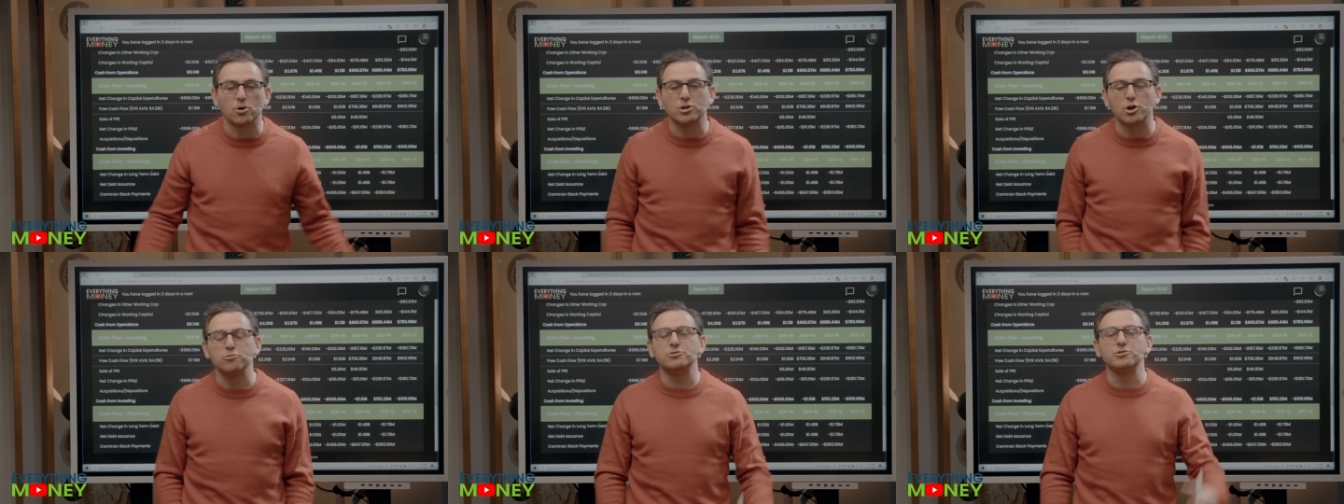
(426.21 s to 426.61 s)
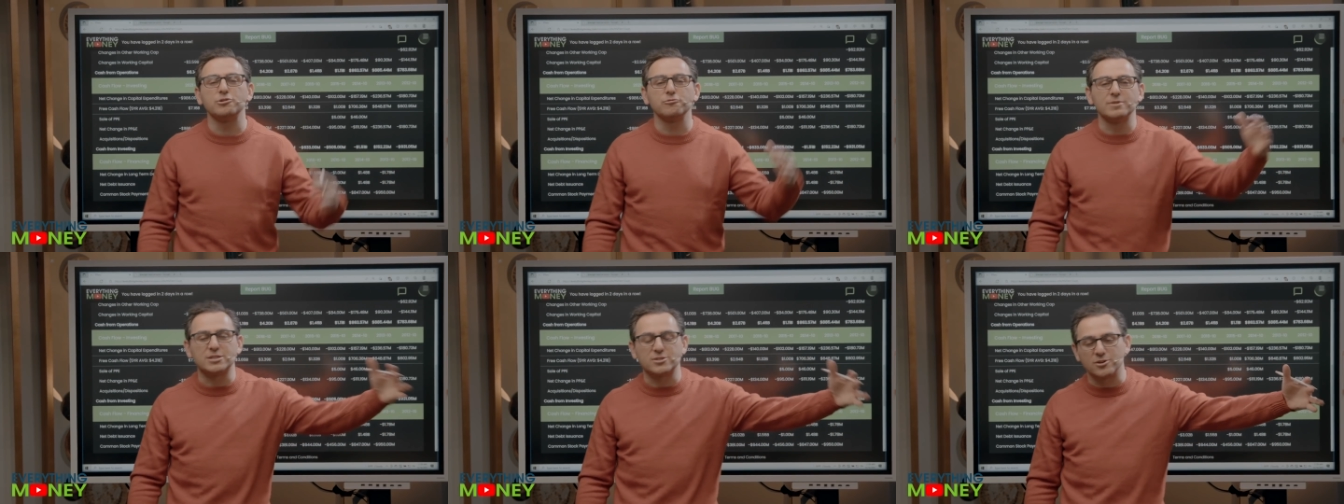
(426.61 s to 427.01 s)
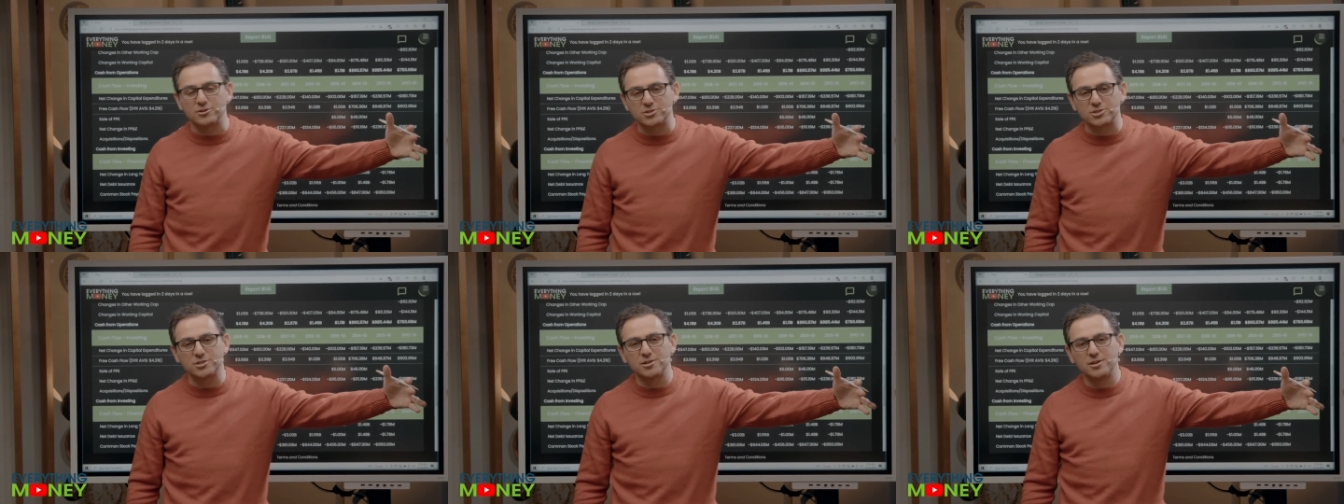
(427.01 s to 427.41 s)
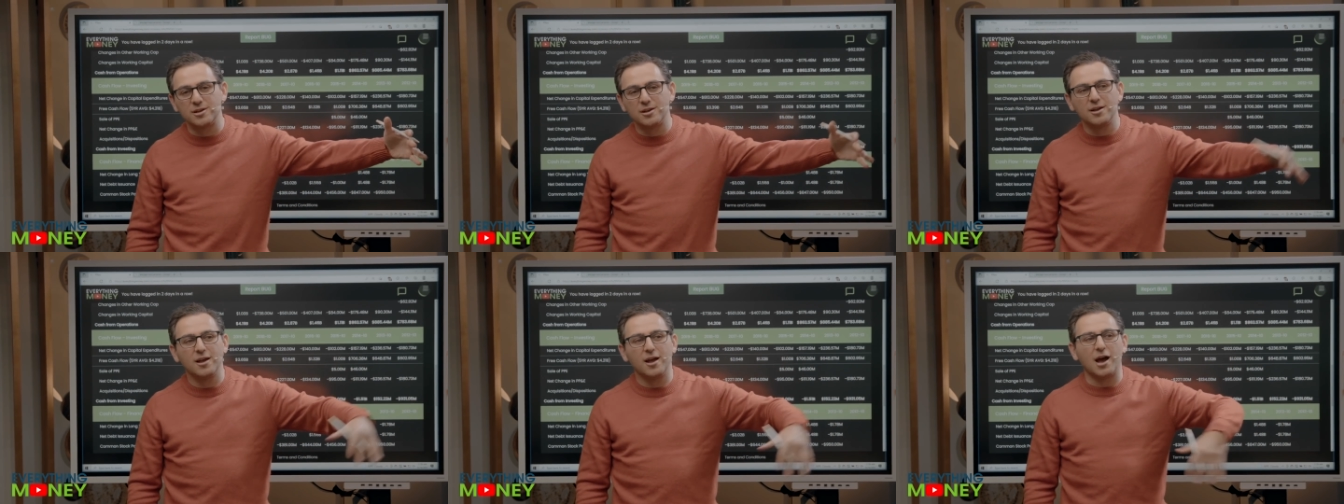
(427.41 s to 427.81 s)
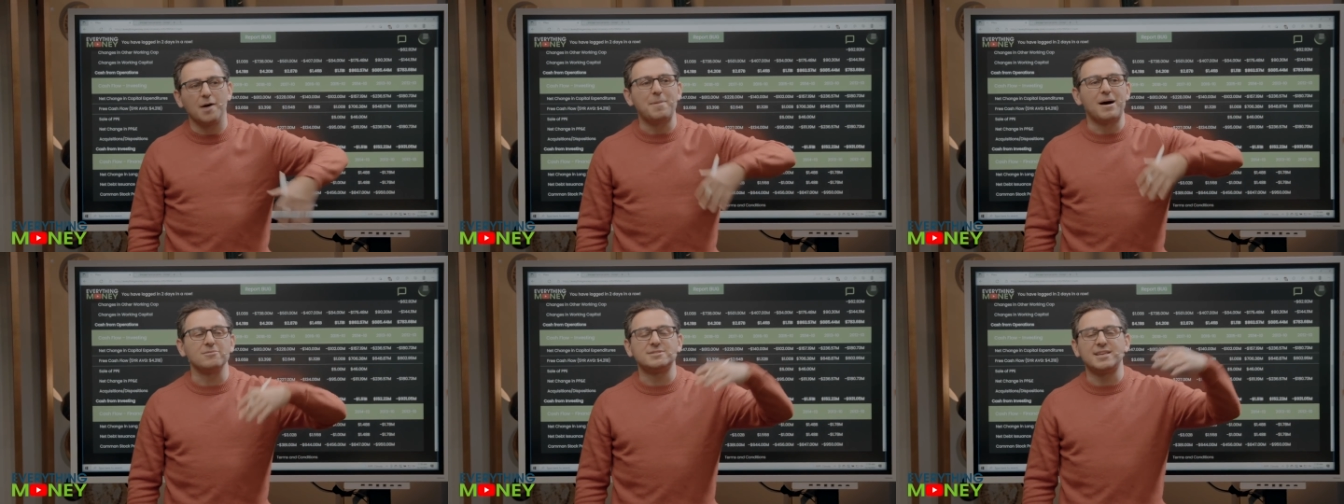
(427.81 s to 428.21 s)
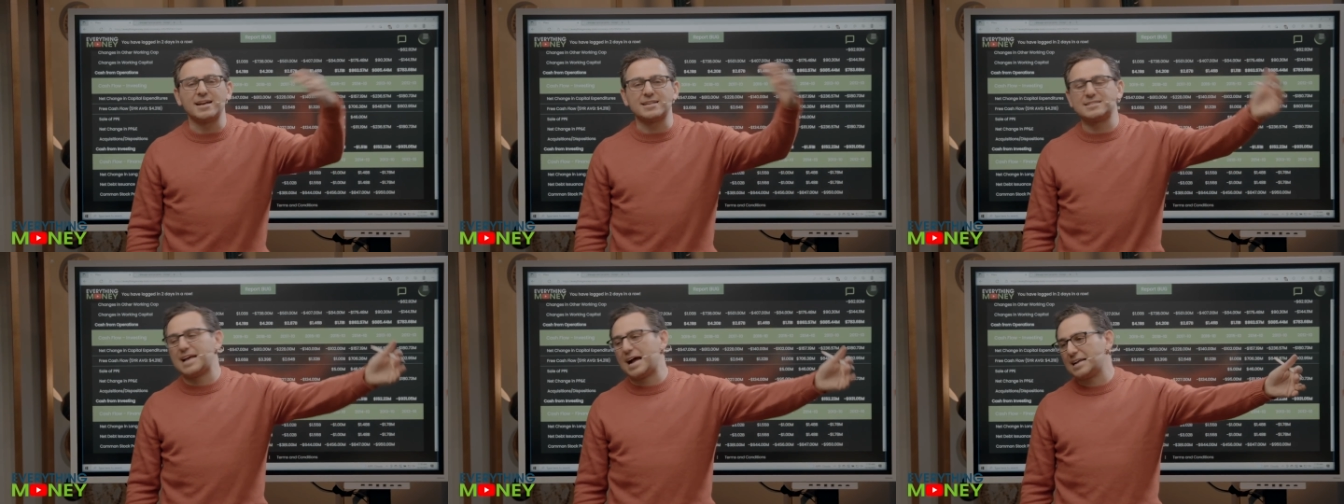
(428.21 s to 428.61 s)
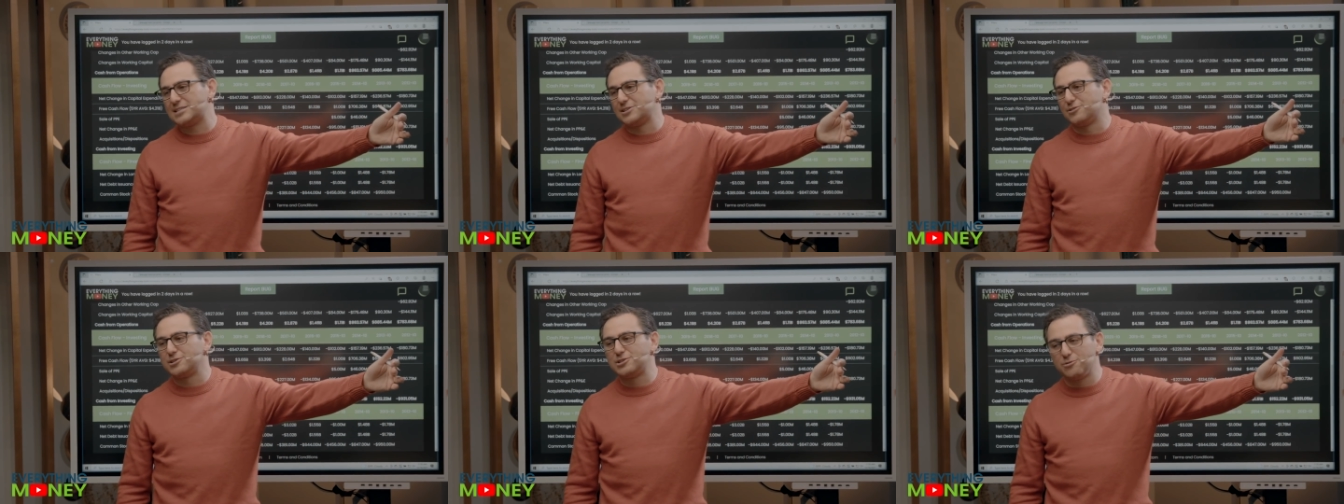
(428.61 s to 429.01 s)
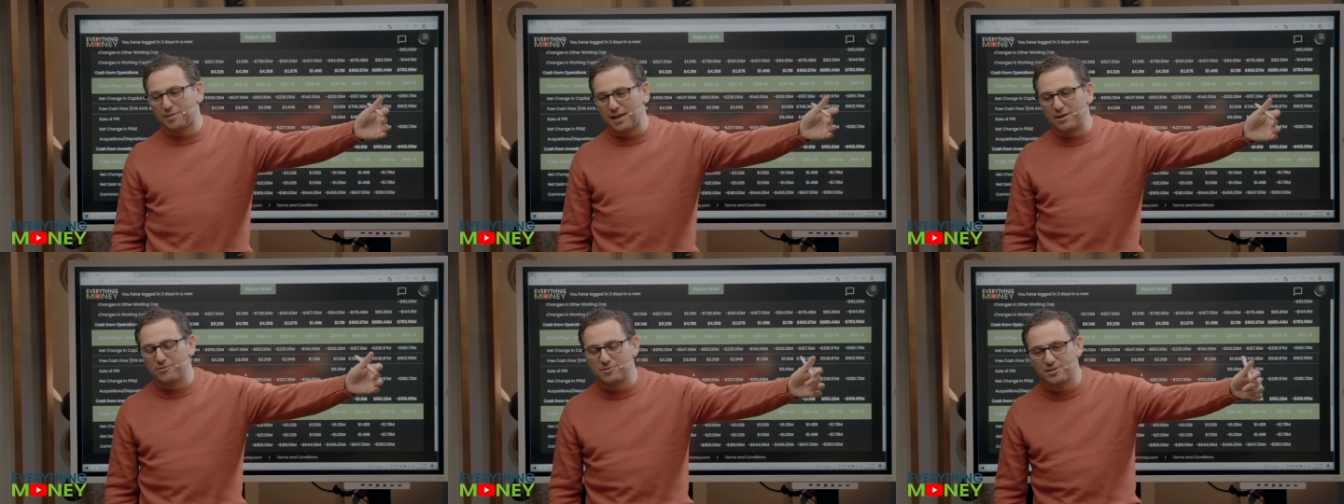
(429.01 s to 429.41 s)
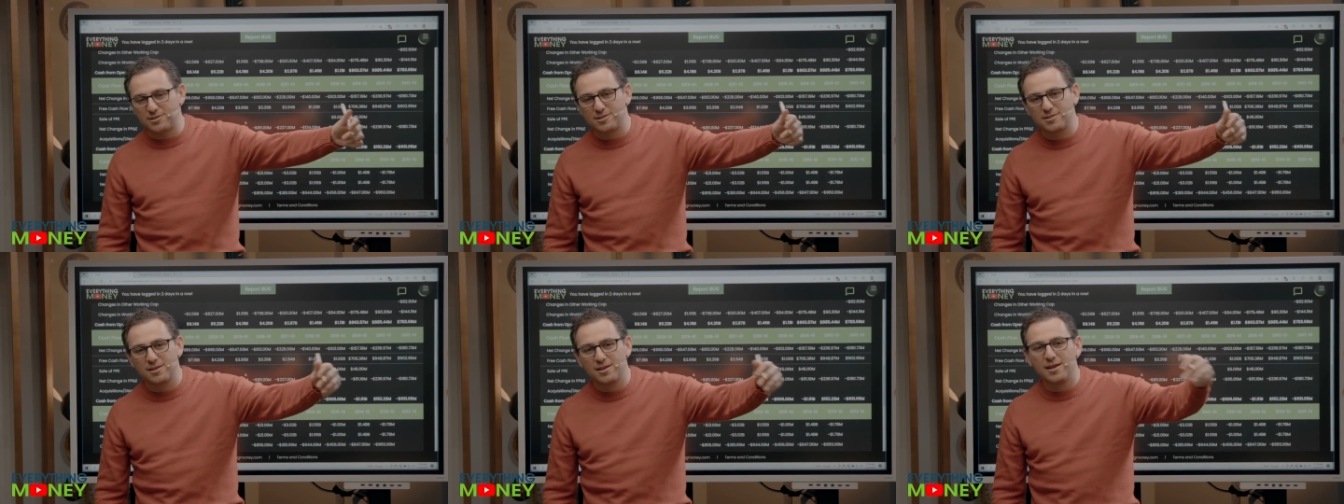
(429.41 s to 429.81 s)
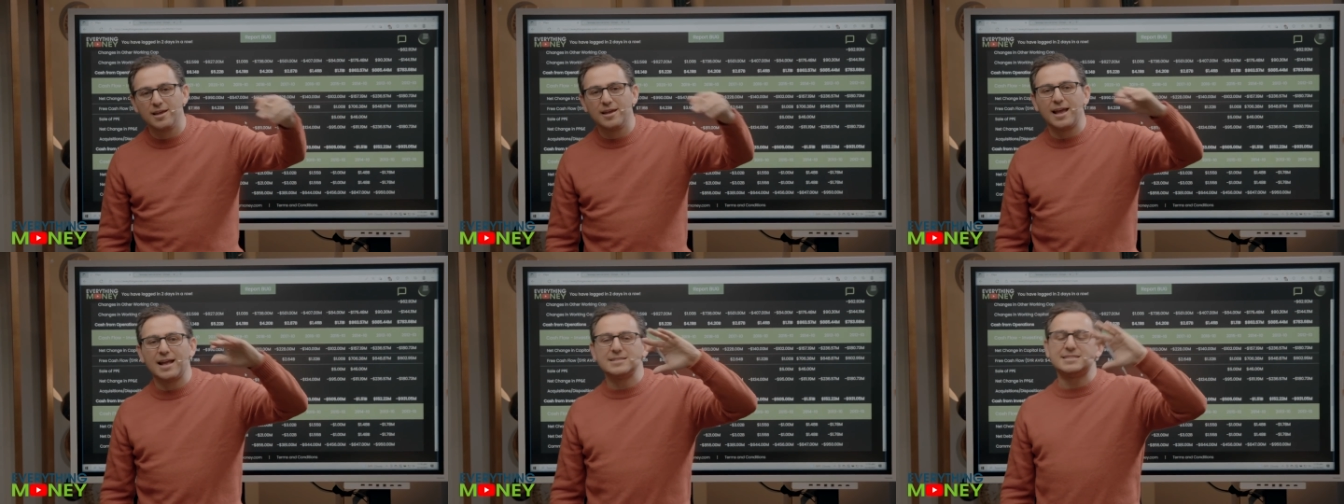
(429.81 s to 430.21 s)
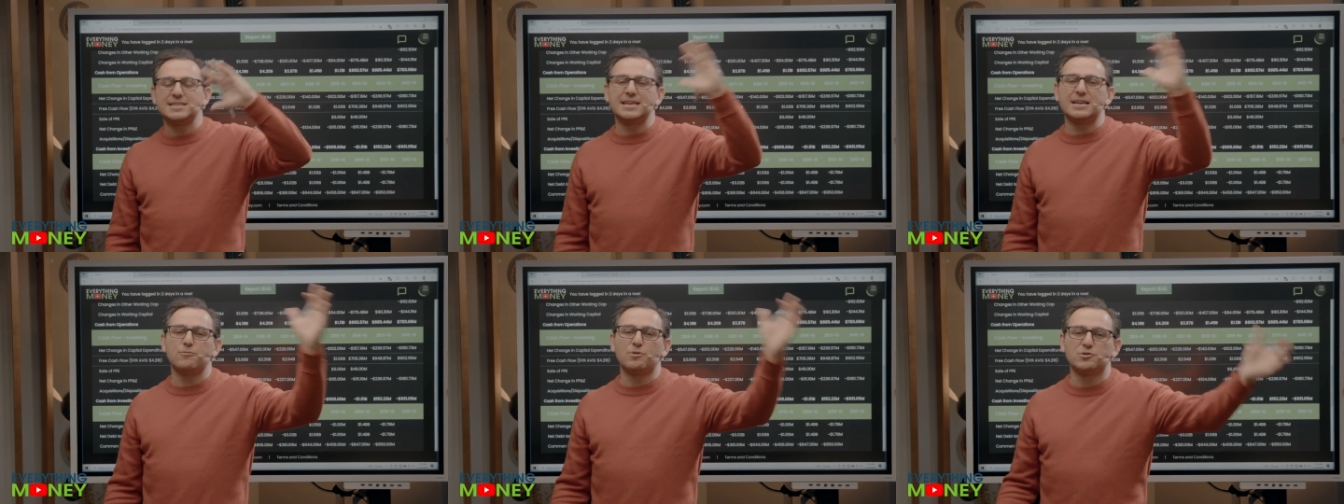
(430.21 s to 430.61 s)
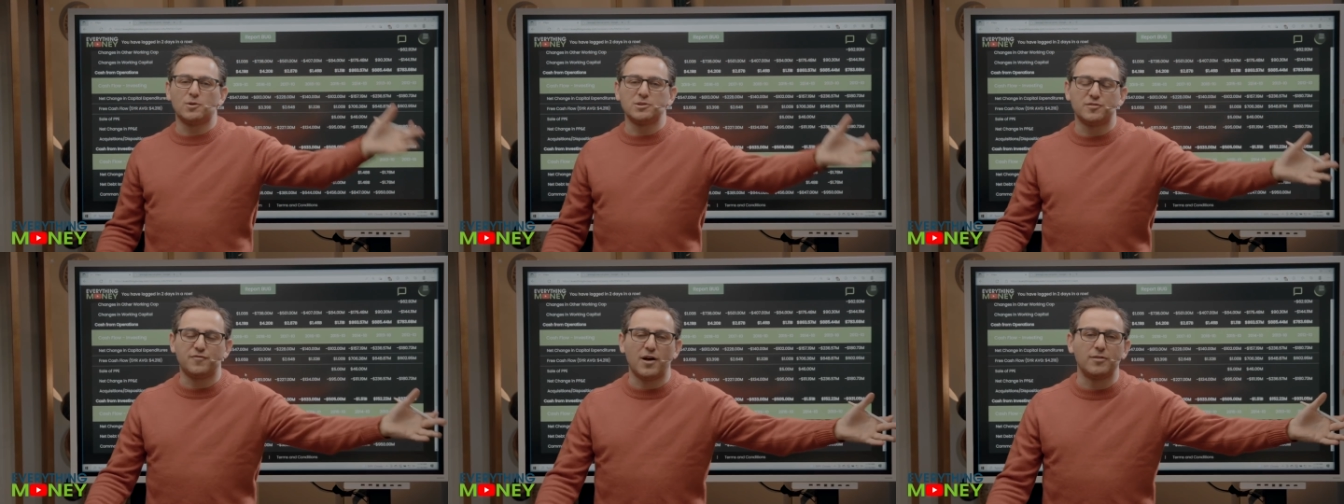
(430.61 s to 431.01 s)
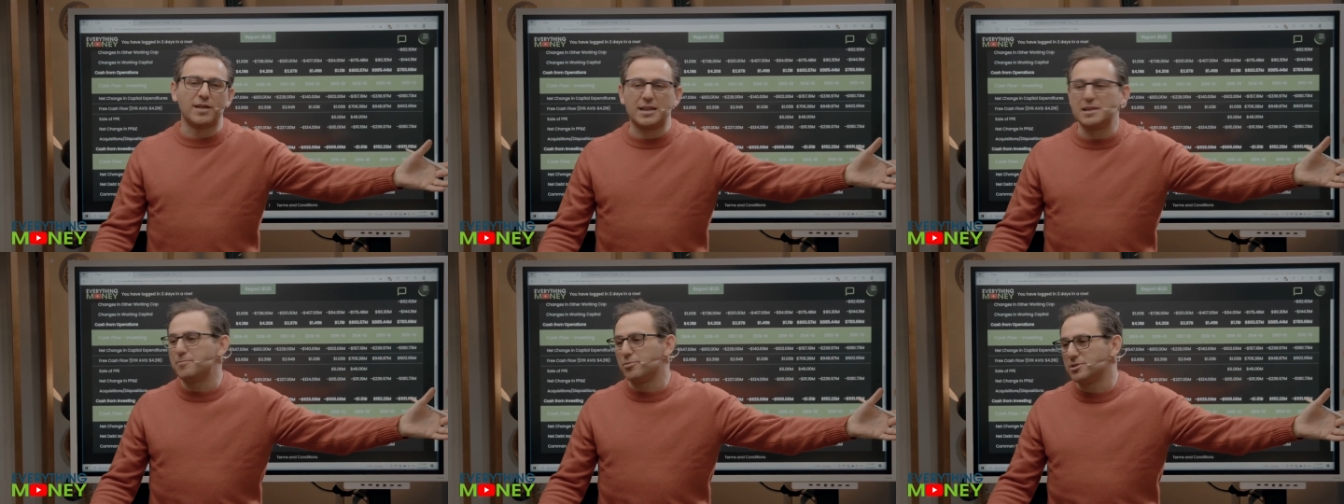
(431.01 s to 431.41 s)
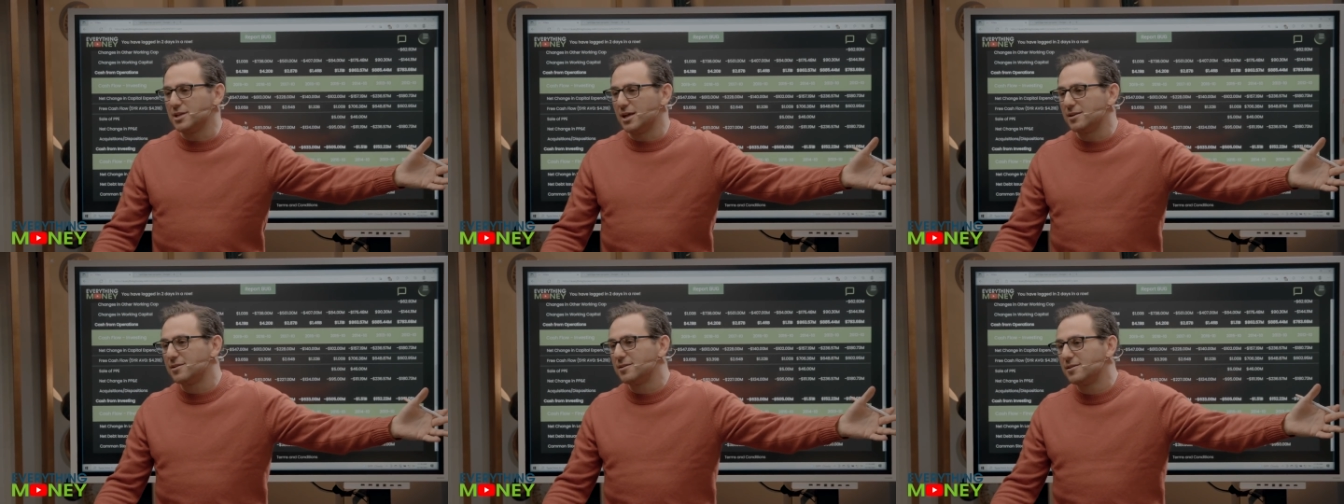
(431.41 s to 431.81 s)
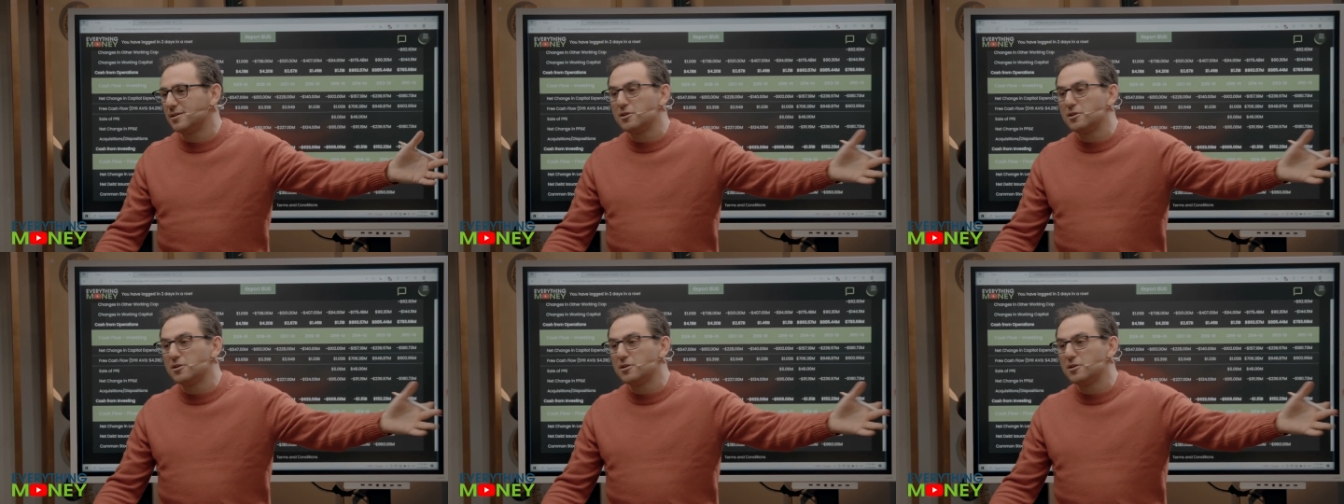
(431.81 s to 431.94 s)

Go do your research about tech stocks in the early 2000s and see which ones fell 90%.